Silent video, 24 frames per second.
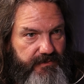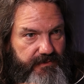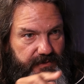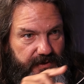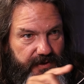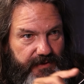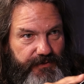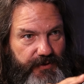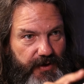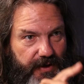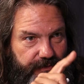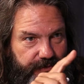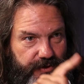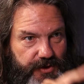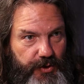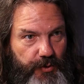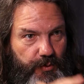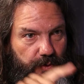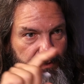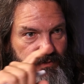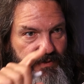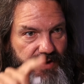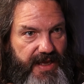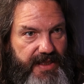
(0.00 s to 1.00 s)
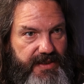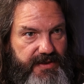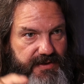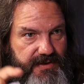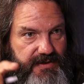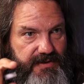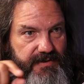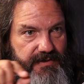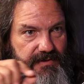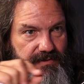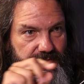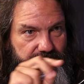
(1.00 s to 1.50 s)
If right. you have two
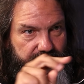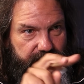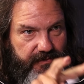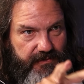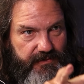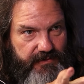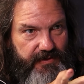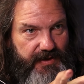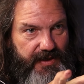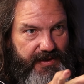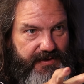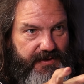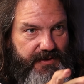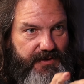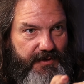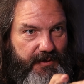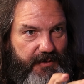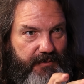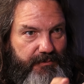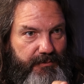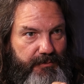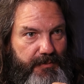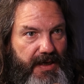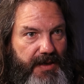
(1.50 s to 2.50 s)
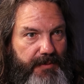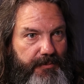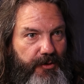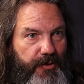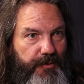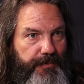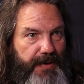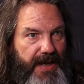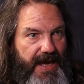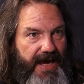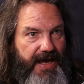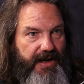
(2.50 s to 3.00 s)
events, that's the
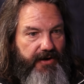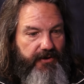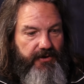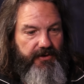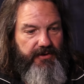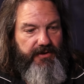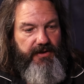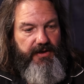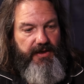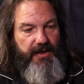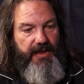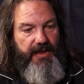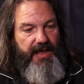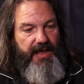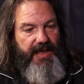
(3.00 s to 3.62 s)
minimal pattern.